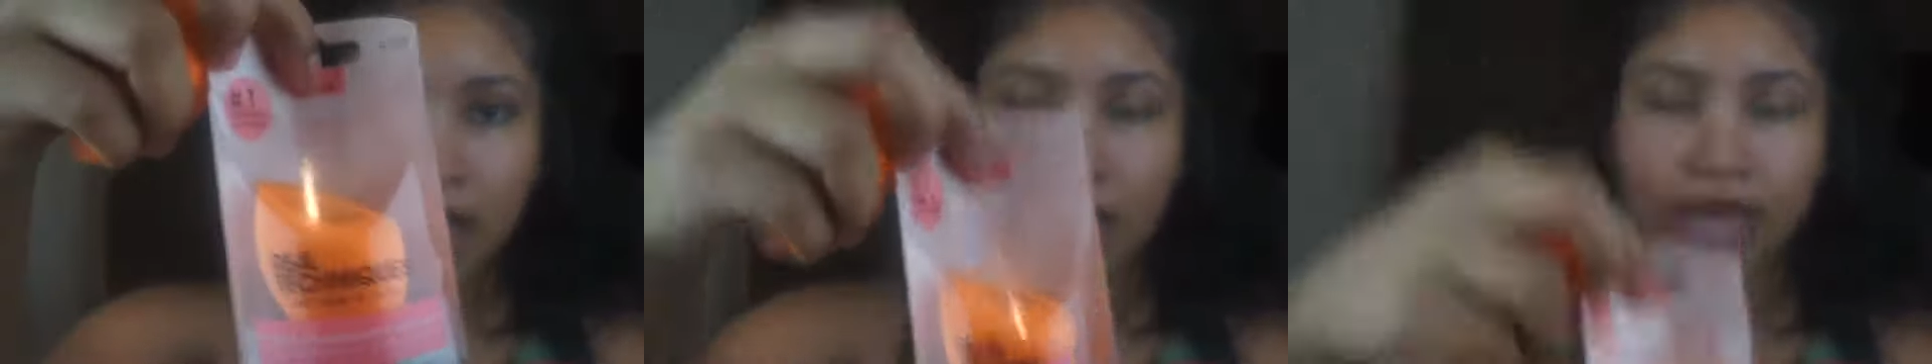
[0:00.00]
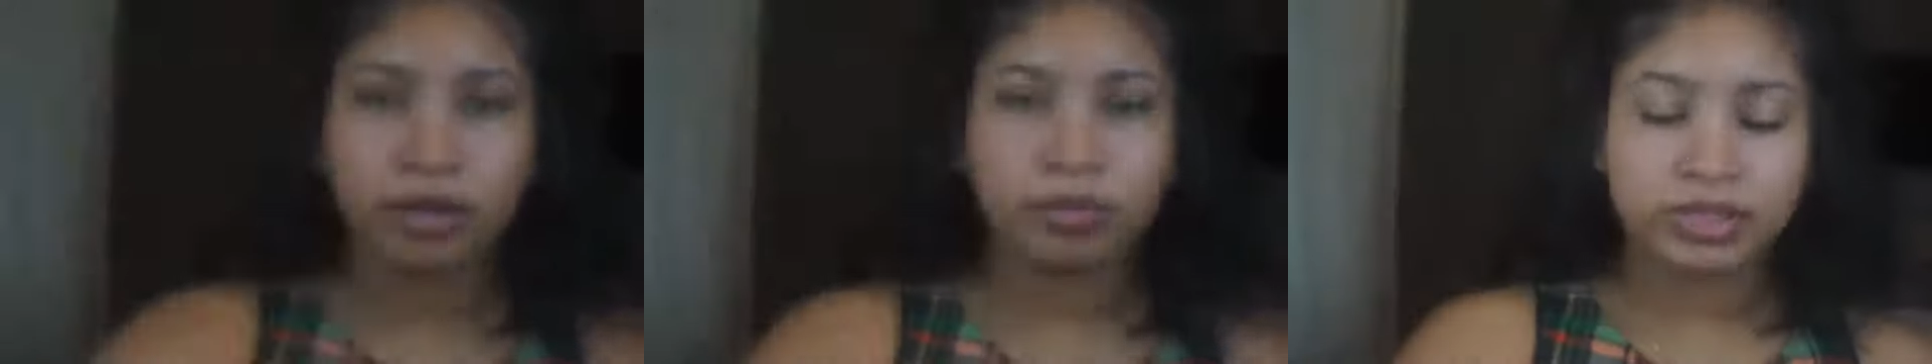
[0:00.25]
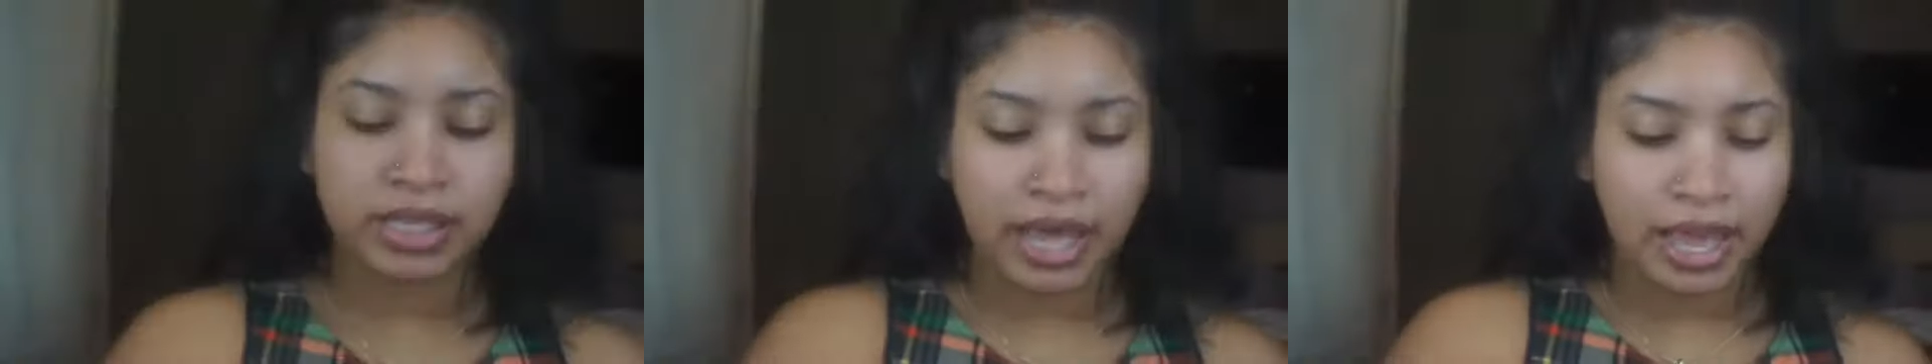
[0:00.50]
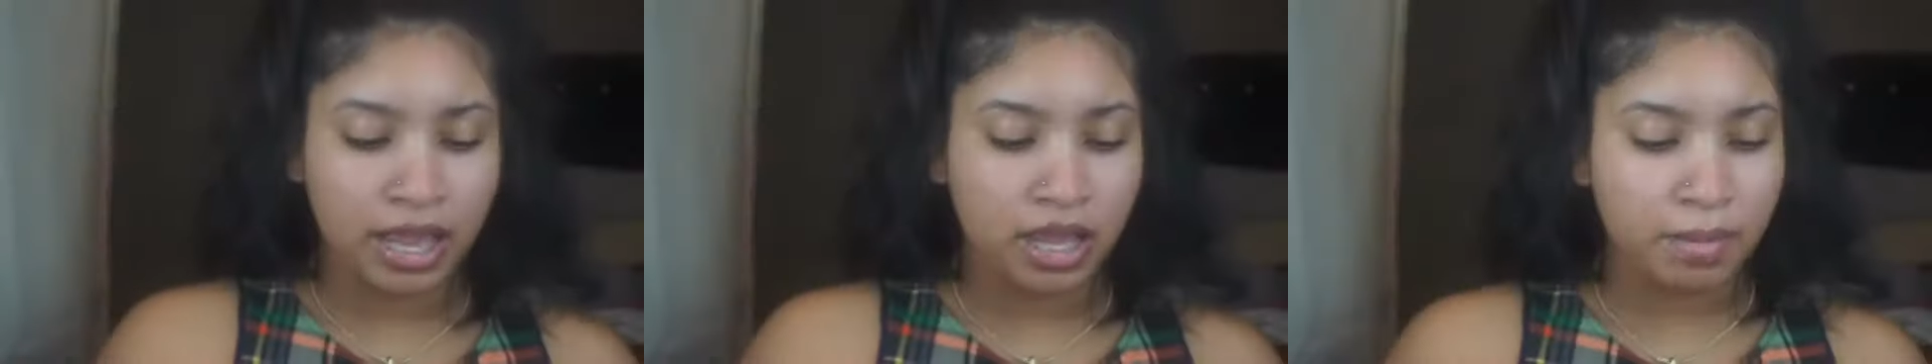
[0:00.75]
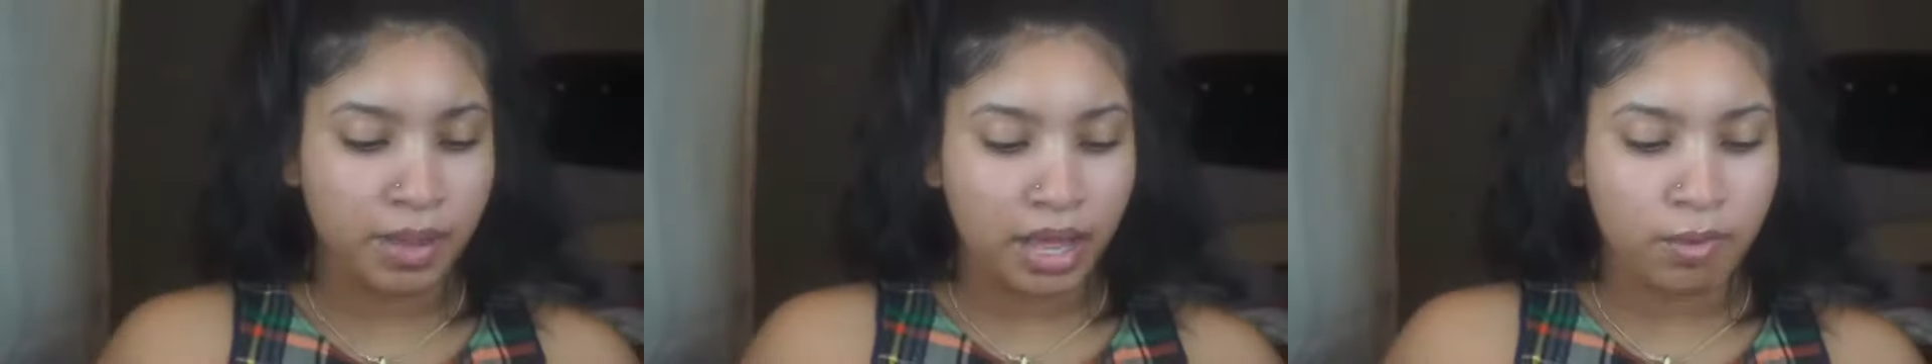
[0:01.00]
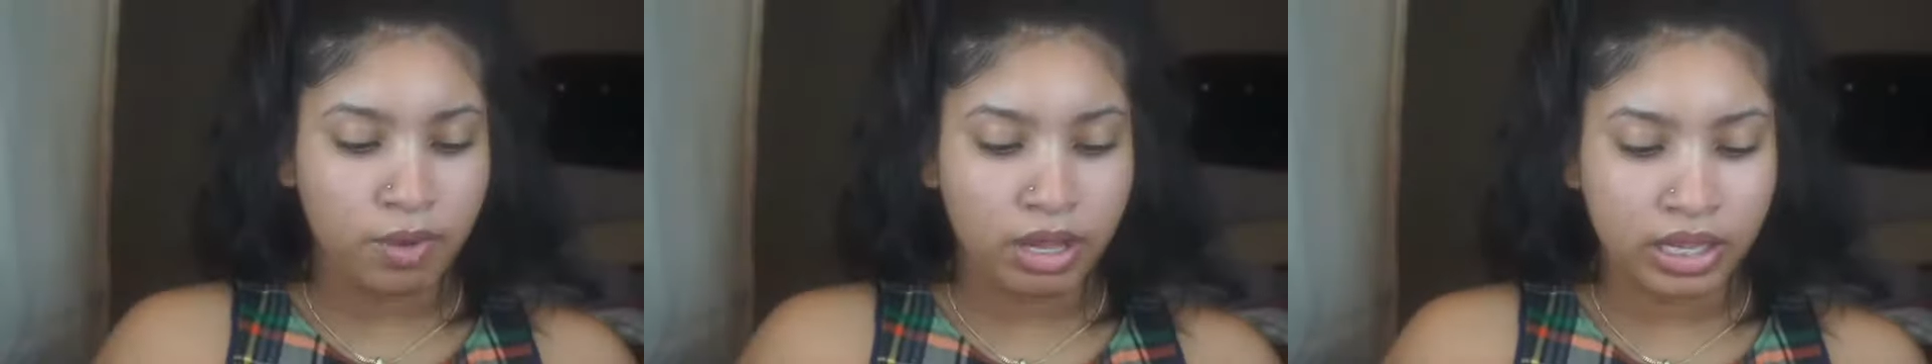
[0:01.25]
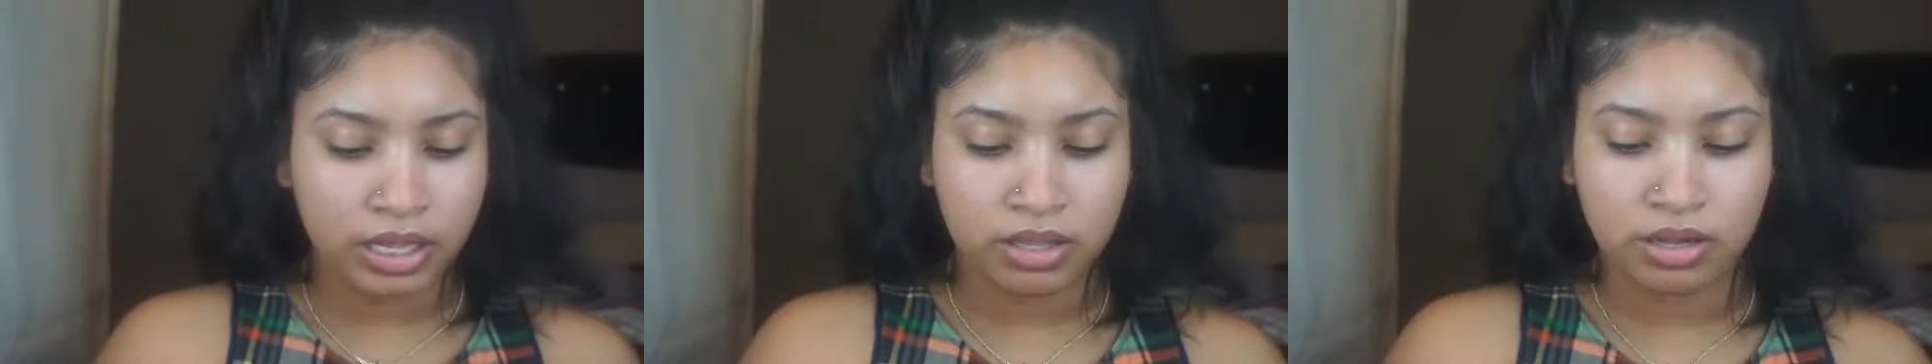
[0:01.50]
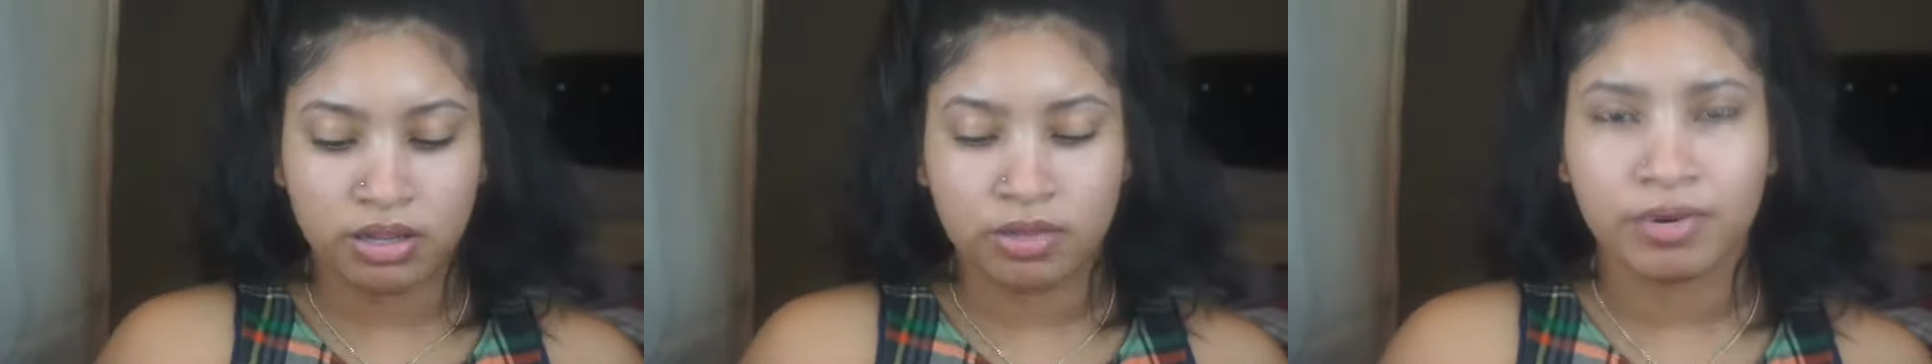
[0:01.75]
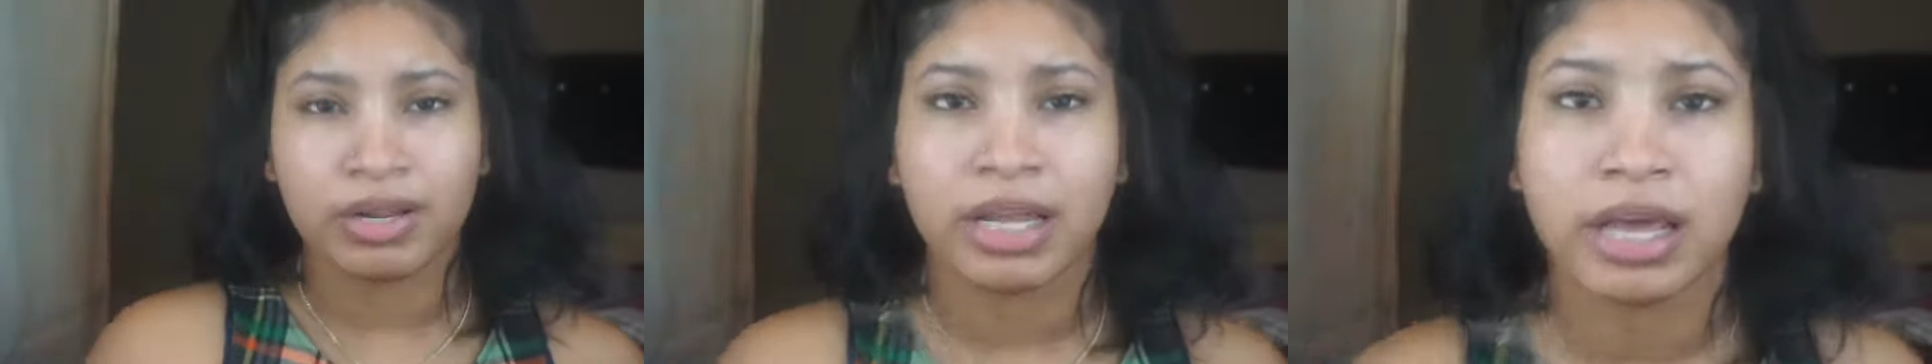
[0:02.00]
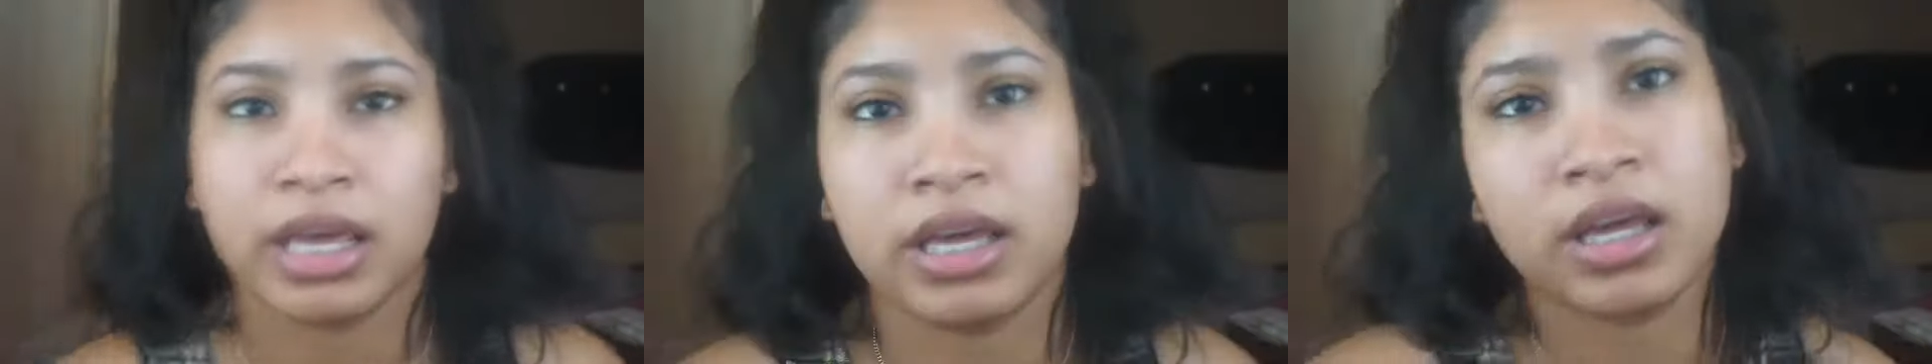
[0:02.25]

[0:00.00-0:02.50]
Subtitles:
and it was like buy one get the other one like